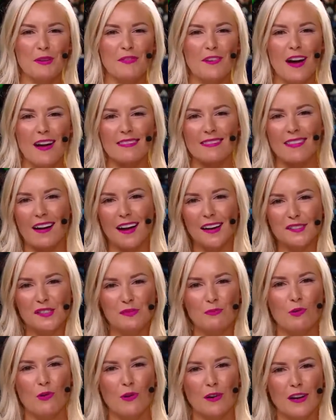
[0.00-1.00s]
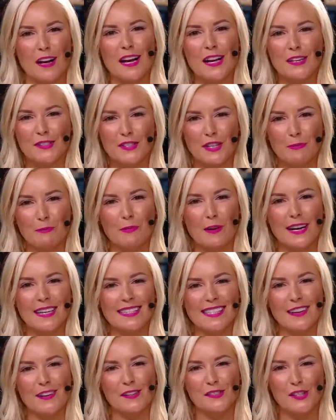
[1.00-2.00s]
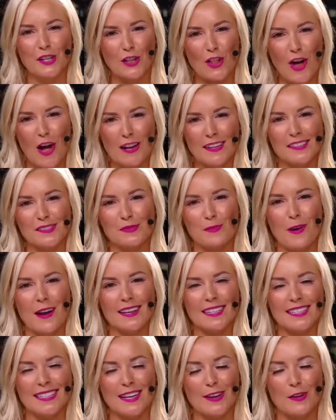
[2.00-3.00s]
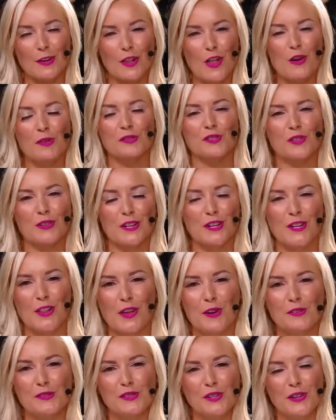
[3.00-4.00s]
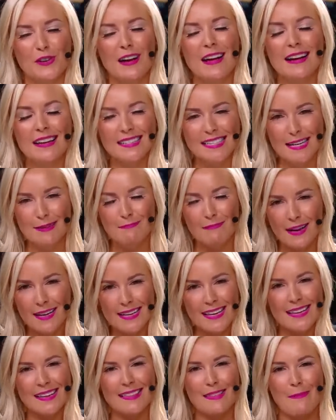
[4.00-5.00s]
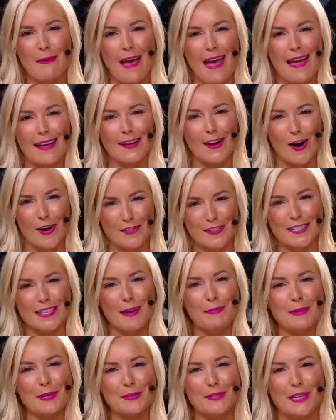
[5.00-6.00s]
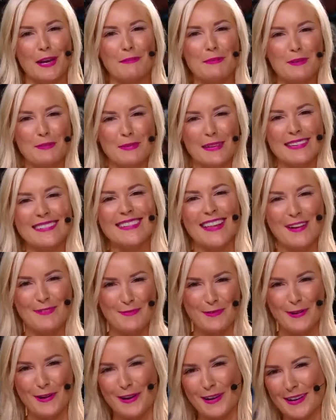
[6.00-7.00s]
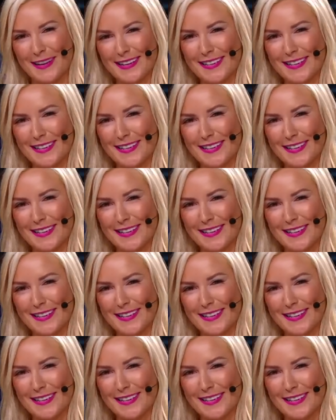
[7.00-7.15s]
We've got lots more to break down as the clock is winding down closer and closer to Money in the Bank on the WWE Network.